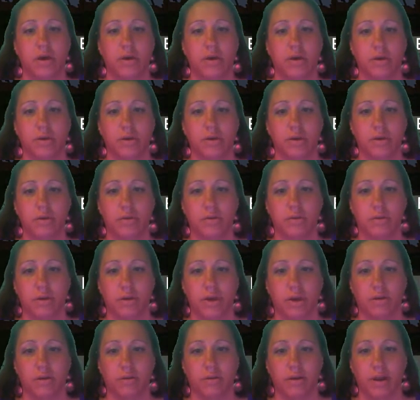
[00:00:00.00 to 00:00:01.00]
you
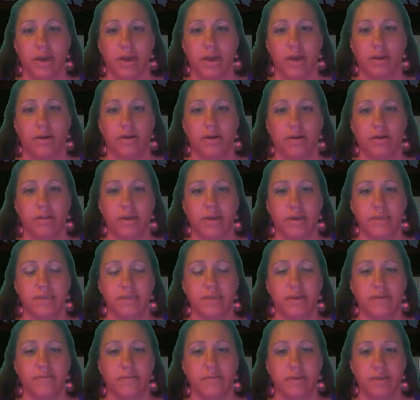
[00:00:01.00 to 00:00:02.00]
can create all these
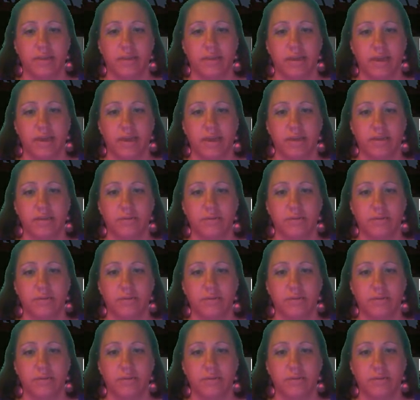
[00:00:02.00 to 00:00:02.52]
lovely things,